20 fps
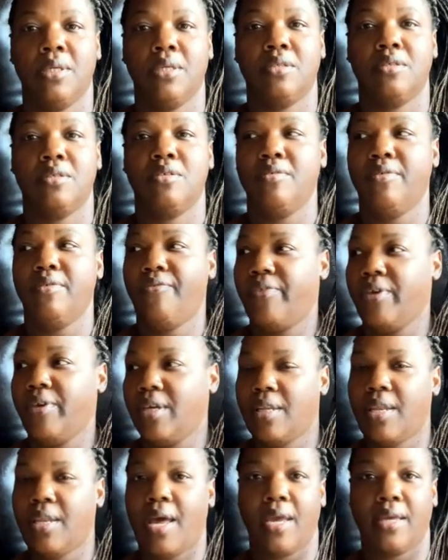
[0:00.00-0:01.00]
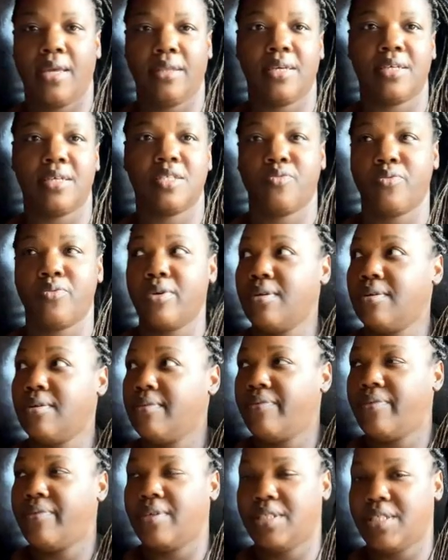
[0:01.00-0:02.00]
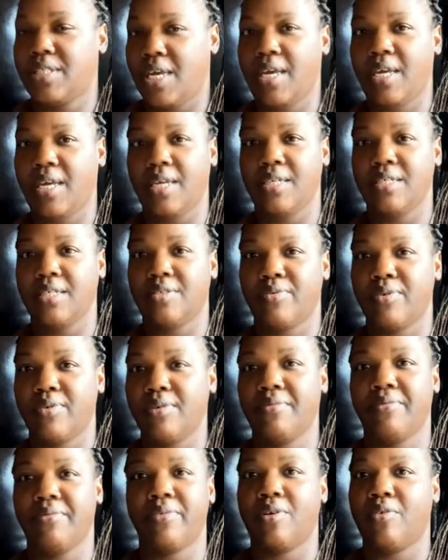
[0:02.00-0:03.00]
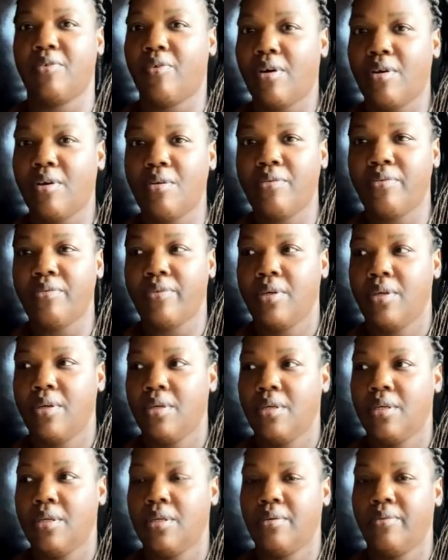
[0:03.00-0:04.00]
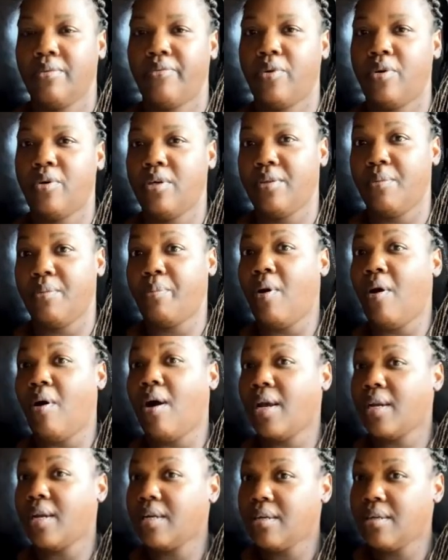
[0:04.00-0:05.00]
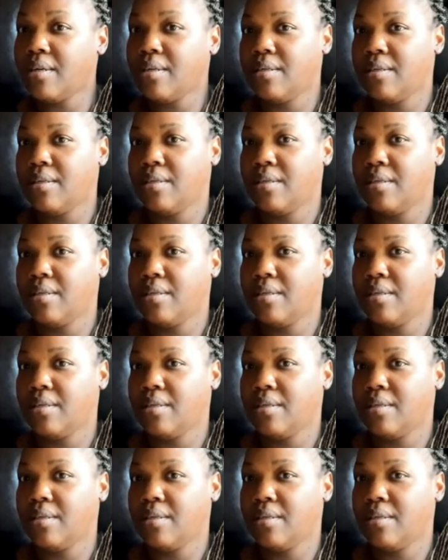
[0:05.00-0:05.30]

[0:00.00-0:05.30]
Do you feel like there's room for change, room for growth for the partner?